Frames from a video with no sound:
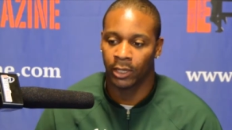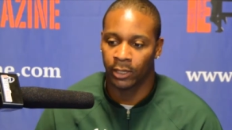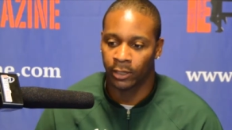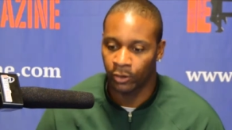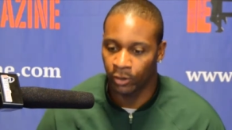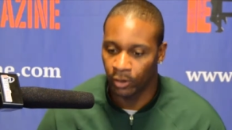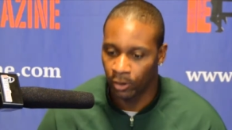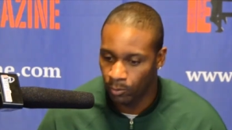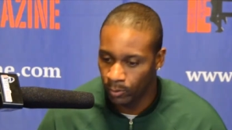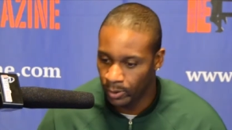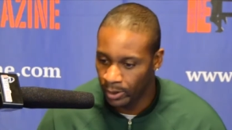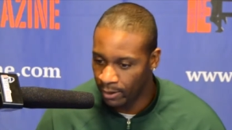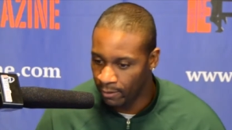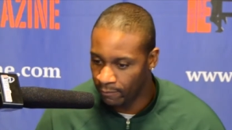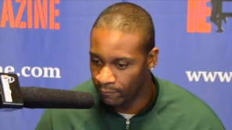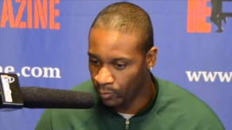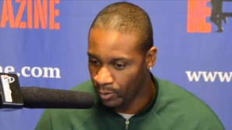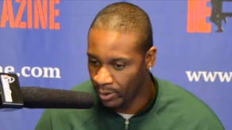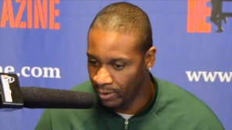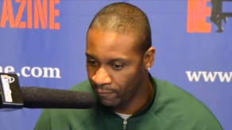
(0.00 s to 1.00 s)
We
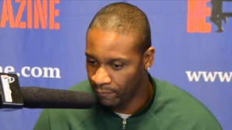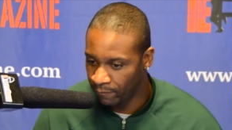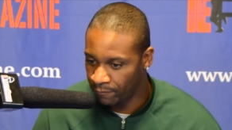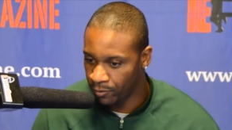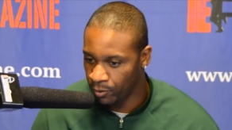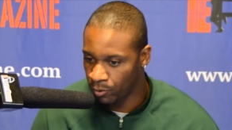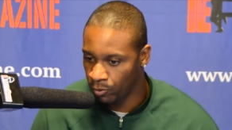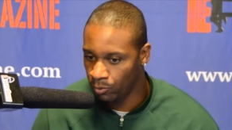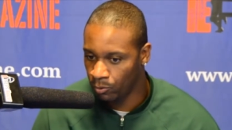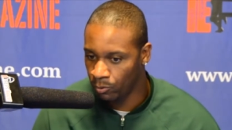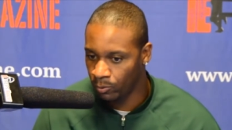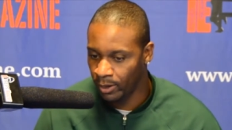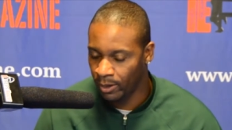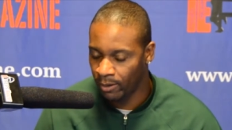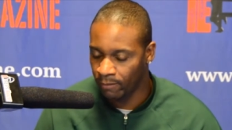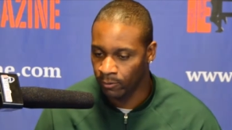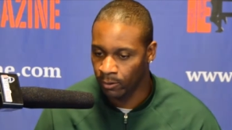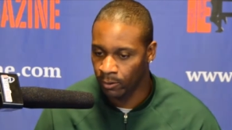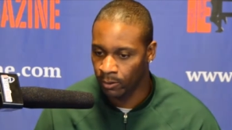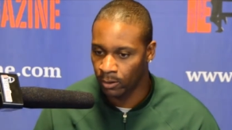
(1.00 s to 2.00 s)
have a few. We
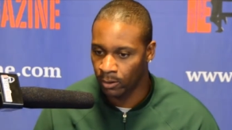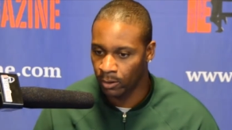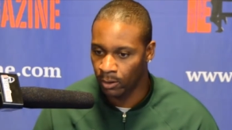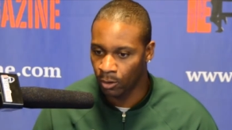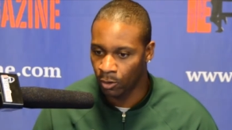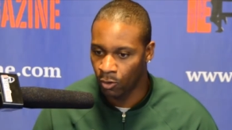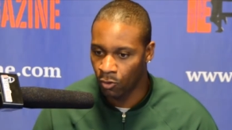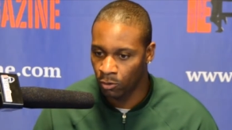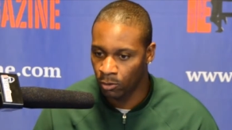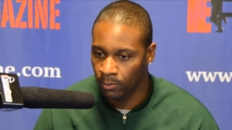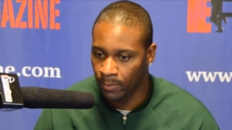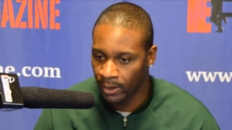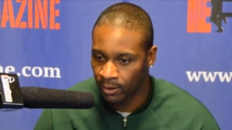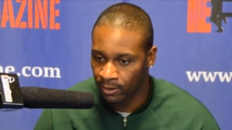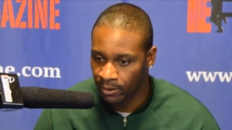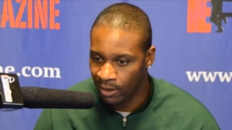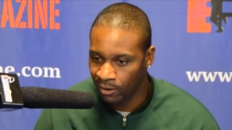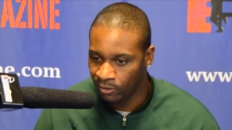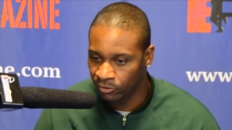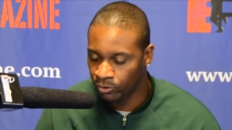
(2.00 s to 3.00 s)
have our quarterback
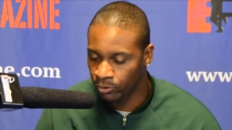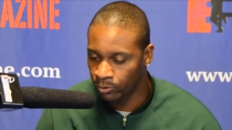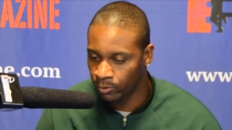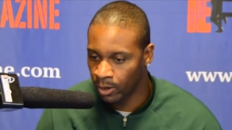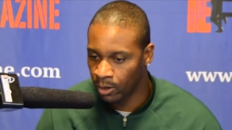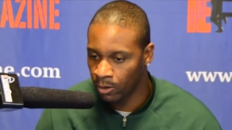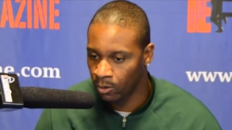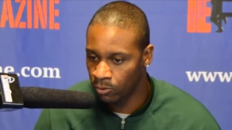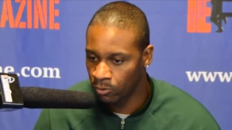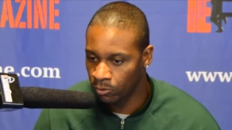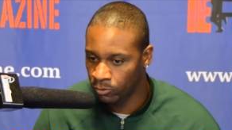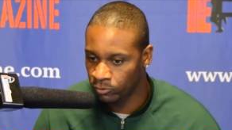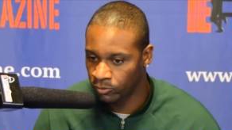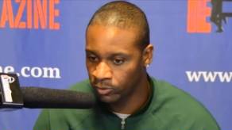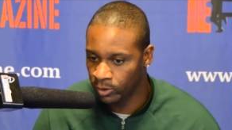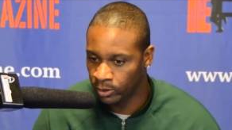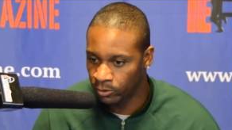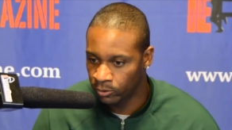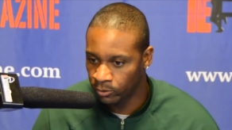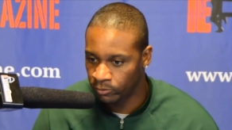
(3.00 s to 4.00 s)
Niles Harrell, who's
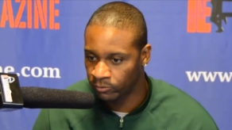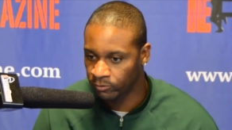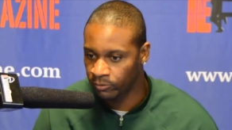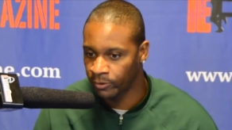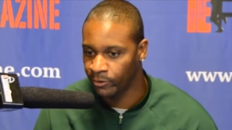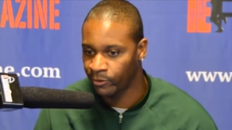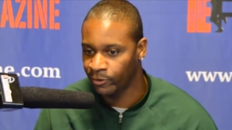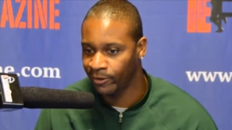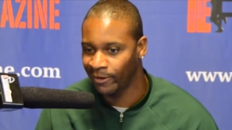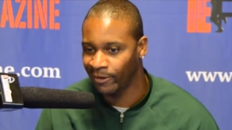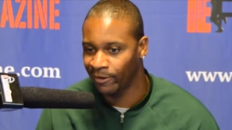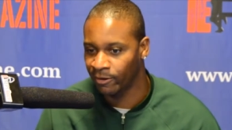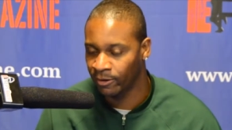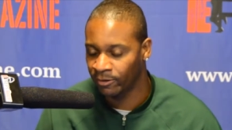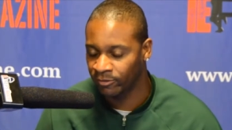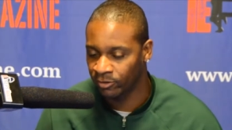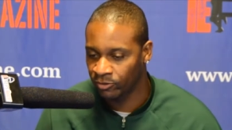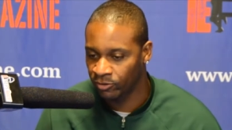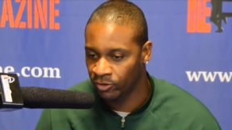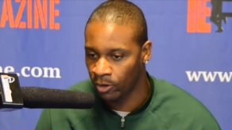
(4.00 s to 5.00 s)
into his 3rd year
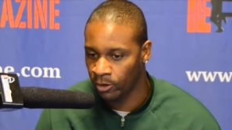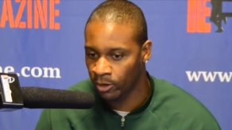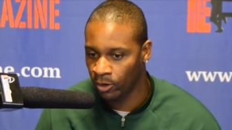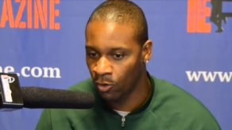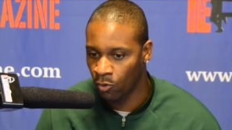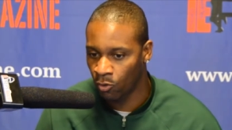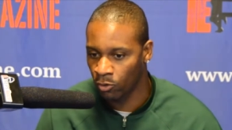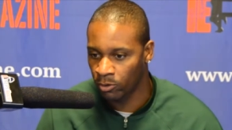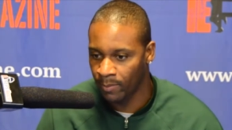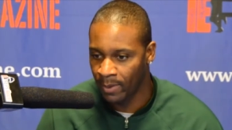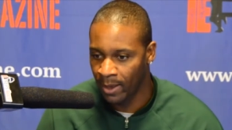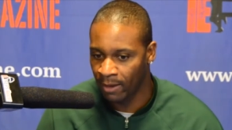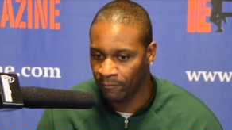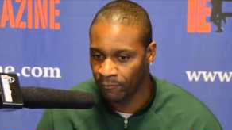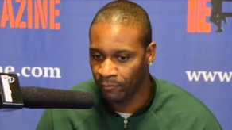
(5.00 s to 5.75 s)
as a starting quarterback